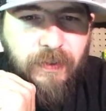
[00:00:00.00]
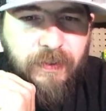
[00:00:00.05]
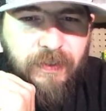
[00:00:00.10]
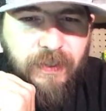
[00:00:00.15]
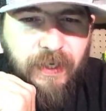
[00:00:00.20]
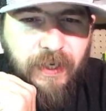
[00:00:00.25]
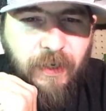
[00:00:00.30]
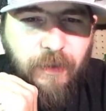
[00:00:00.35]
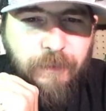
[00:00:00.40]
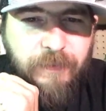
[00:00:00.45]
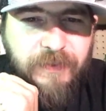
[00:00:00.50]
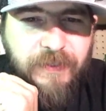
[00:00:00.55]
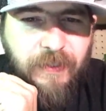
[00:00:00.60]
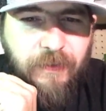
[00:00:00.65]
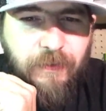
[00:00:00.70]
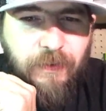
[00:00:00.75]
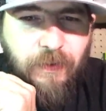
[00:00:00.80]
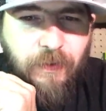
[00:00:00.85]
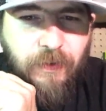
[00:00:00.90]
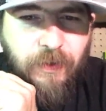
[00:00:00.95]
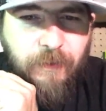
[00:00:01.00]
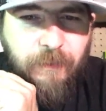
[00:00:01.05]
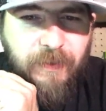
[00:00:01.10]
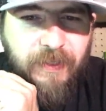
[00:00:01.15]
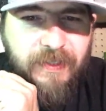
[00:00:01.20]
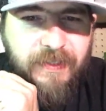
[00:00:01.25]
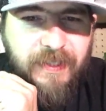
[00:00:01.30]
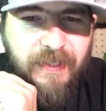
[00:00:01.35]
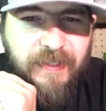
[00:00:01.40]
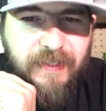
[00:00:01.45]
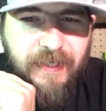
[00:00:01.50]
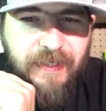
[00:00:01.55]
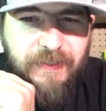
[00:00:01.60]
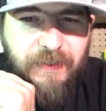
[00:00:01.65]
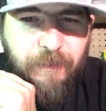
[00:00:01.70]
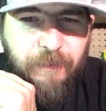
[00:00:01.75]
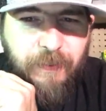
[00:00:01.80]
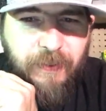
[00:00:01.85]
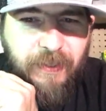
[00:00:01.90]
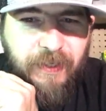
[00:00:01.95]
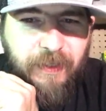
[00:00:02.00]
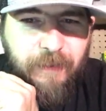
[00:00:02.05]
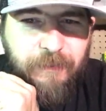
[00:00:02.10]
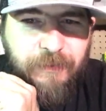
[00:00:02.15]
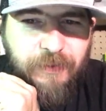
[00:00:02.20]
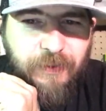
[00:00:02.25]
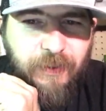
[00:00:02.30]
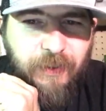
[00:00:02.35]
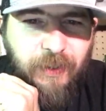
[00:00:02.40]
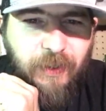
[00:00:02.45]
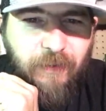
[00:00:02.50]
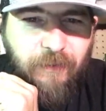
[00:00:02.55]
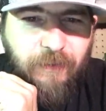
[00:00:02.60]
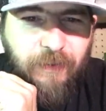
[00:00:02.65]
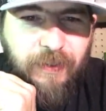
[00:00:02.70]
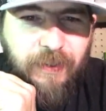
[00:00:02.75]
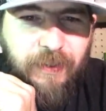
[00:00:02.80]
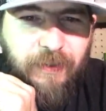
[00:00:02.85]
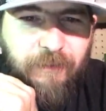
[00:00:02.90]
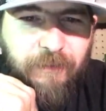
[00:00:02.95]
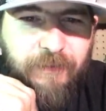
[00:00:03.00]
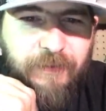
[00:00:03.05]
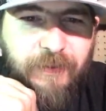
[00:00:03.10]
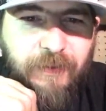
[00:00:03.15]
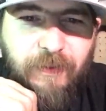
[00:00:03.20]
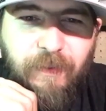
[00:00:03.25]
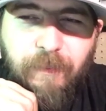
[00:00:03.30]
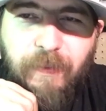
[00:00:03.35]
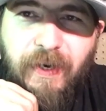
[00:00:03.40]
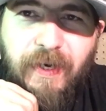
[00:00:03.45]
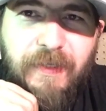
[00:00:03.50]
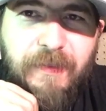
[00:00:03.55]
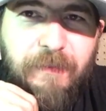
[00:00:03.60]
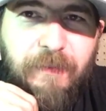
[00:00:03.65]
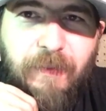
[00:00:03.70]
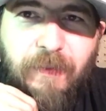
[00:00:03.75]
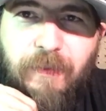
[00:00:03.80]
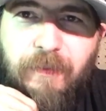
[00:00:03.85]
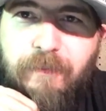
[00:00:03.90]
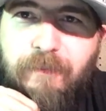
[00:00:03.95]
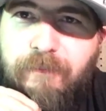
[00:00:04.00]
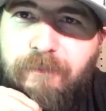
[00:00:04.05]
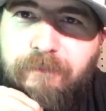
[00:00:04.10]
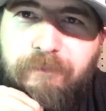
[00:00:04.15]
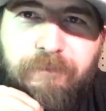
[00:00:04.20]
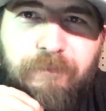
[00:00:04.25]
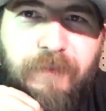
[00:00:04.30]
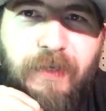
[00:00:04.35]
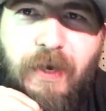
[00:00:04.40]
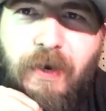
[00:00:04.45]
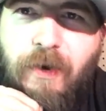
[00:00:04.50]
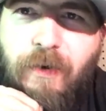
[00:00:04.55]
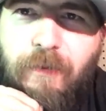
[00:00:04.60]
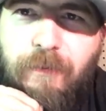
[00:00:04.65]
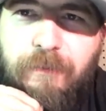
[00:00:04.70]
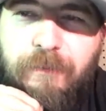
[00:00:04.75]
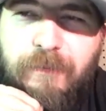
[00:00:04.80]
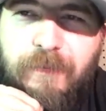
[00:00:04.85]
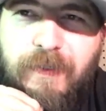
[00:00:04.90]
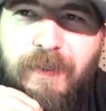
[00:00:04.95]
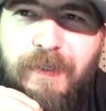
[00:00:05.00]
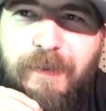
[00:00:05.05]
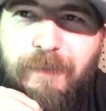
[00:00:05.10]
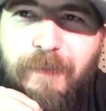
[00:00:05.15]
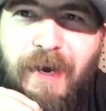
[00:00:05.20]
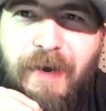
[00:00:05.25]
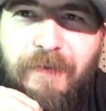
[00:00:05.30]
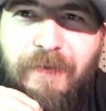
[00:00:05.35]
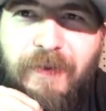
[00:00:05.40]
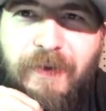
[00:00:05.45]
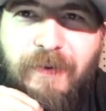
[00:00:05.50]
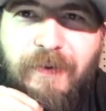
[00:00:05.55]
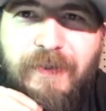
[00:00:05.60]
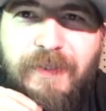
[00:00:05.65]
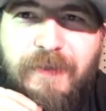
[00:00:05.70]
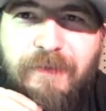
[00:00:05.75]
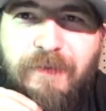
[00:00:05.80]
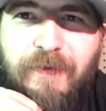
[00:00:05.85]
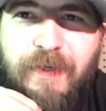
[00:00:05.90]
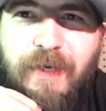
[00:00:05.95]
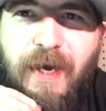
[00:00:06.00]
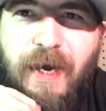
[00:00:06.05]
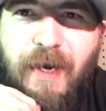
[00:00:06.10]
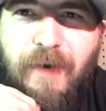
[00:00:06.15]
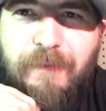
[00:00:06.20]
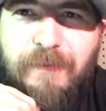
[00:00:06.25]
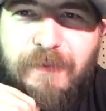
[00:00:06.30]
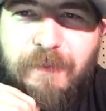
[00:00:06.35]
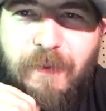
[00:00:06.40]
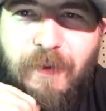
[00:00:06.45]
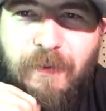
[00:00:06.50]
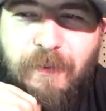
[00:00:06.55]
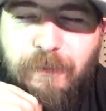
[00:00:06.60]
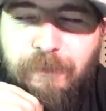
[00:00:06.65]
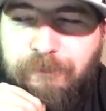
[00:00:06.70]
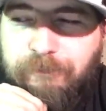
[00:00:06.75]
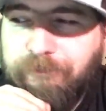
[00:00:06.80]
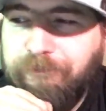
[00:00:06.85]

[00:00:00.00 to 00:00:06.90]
Help selling argument. Is a diesel pickup truck overkill for tongue of bass boat? No. And my theory is if you got them, smoke them.